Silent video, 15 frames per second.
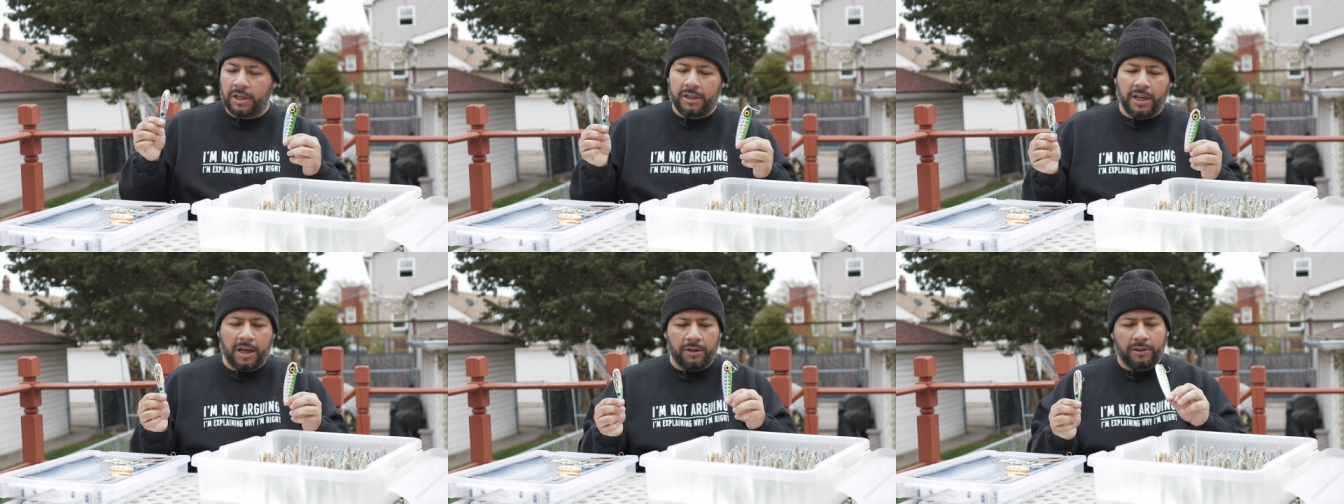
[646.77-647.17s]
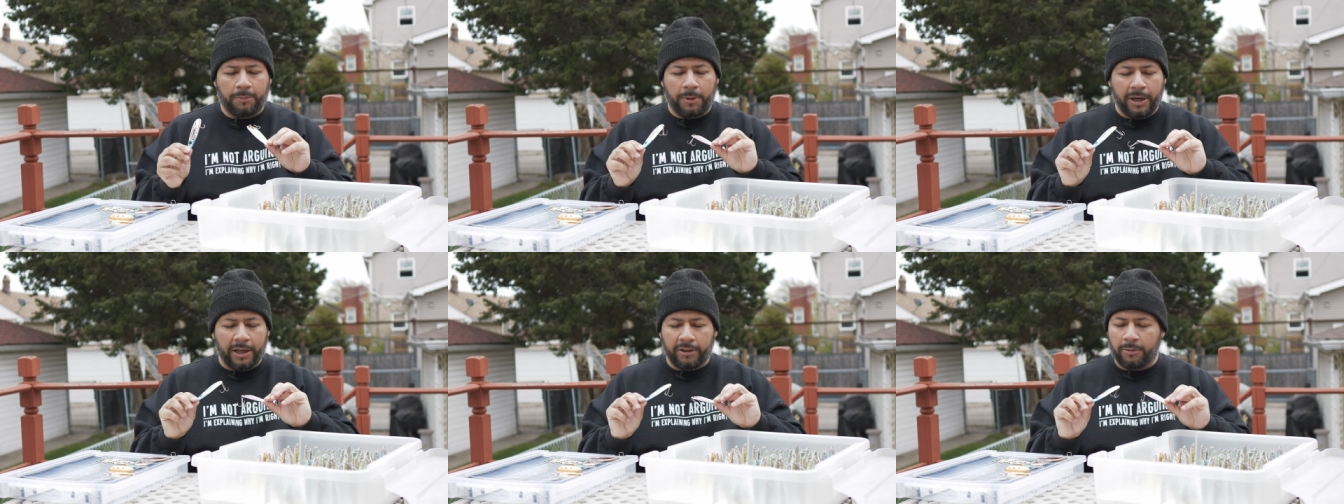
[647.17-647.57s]
Now,
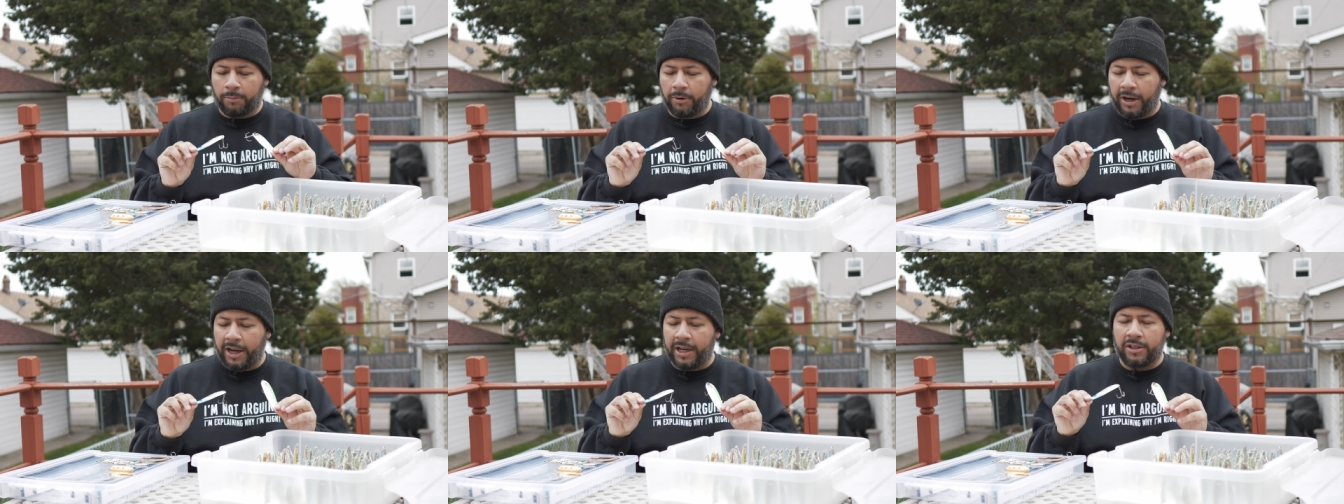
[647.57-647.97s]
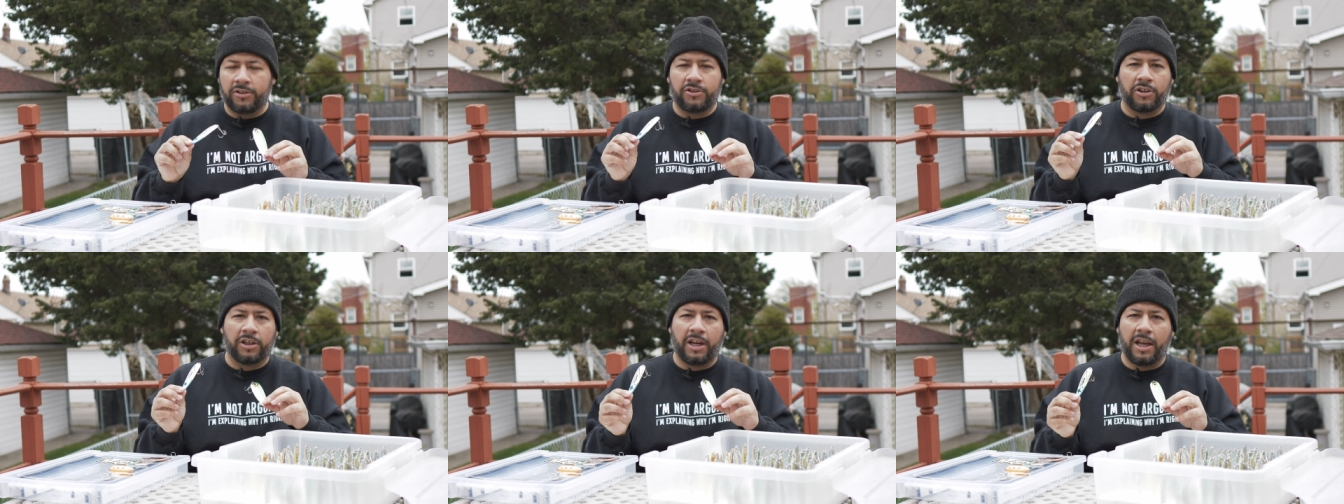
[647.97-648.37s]
depending on the
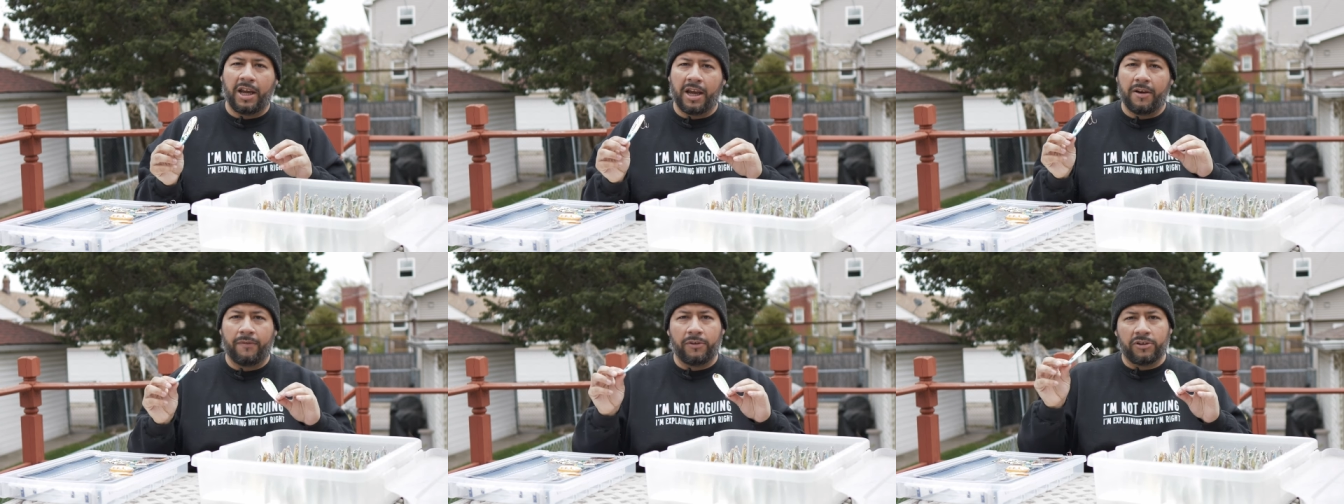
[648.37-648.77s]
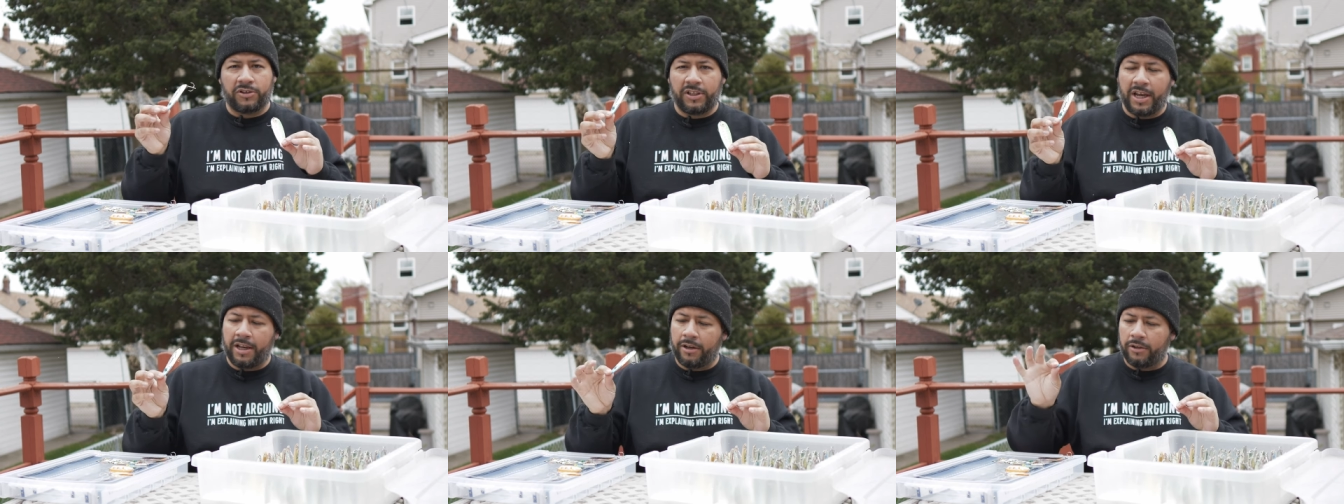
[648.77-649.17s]
brands, you're gonna have your
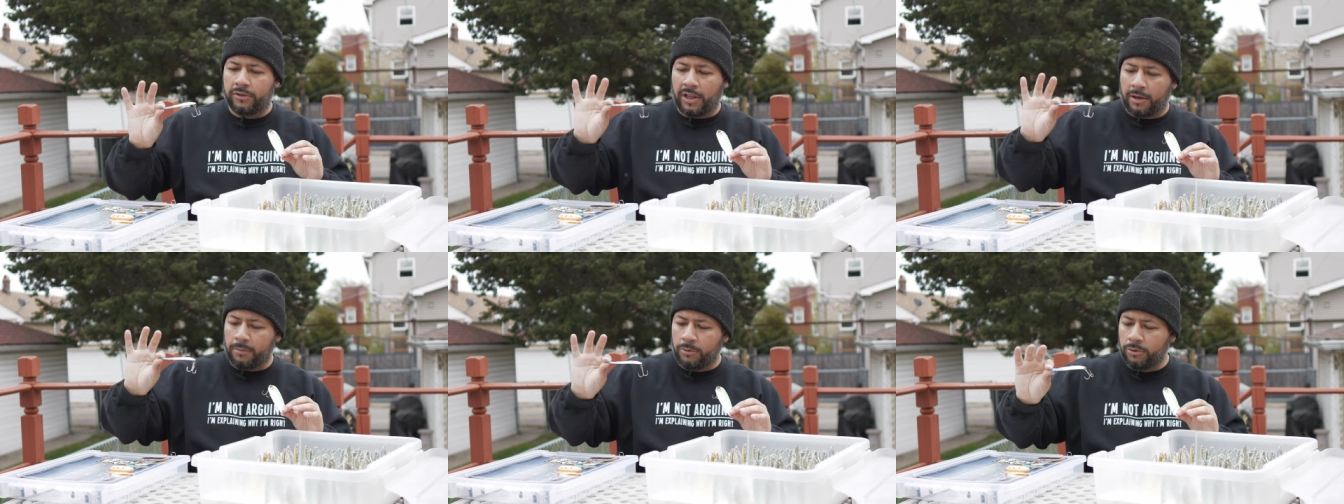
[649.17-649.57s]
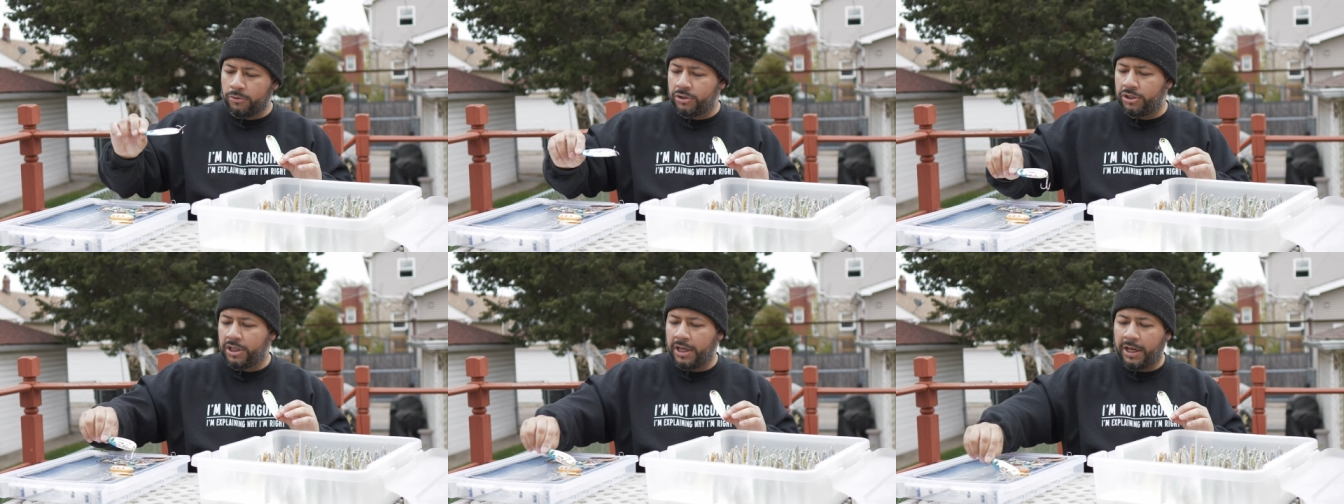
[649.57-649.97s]
standards like a
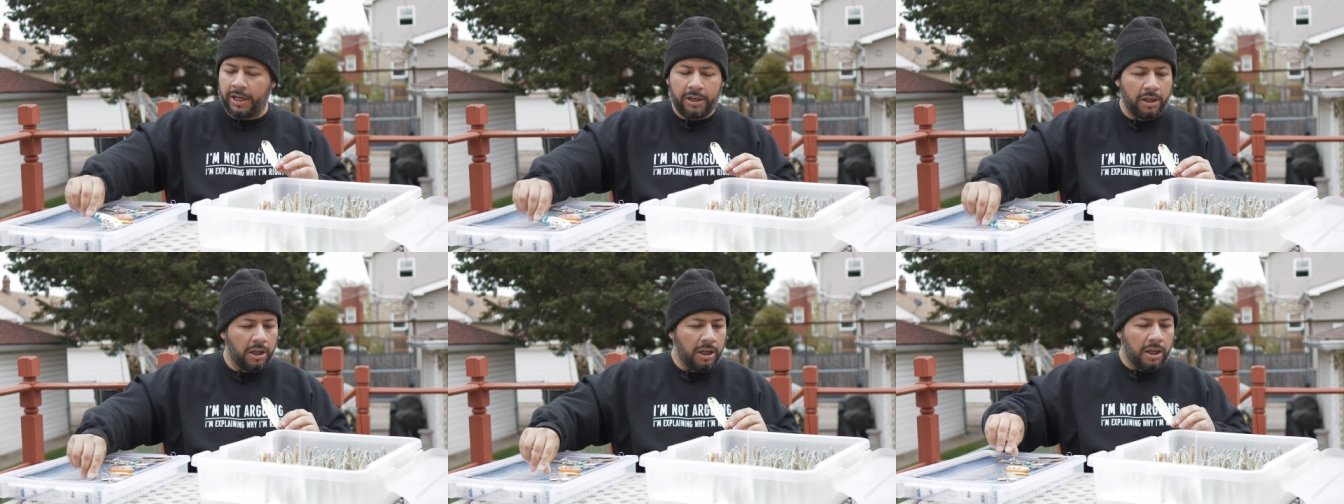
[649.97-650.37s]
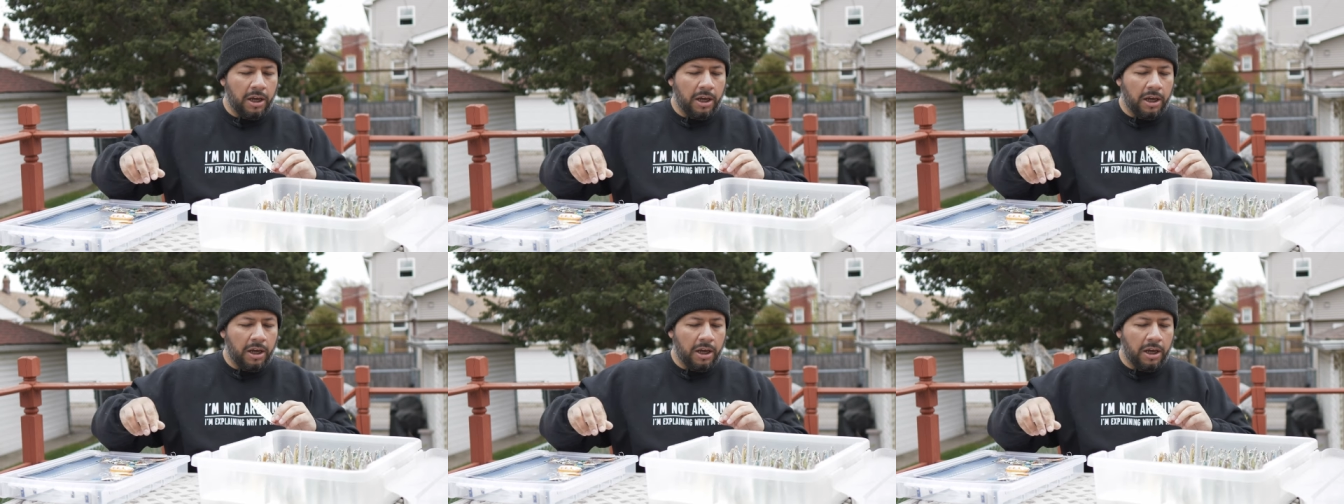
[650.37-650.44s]
Moonshine.